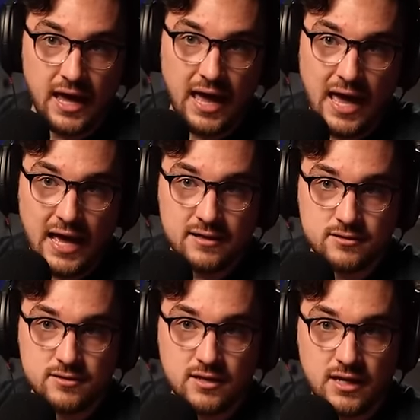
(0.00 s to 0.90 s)

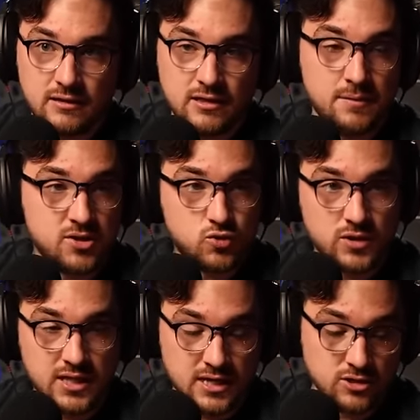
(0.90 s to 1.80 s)
and it limits
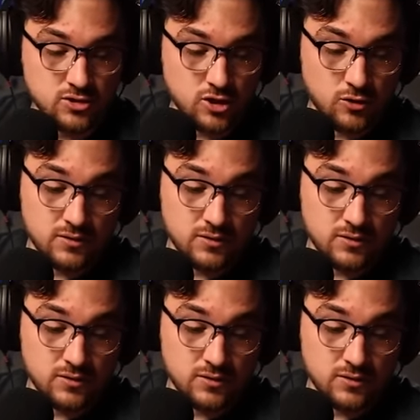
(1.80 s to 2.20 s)
what they can do.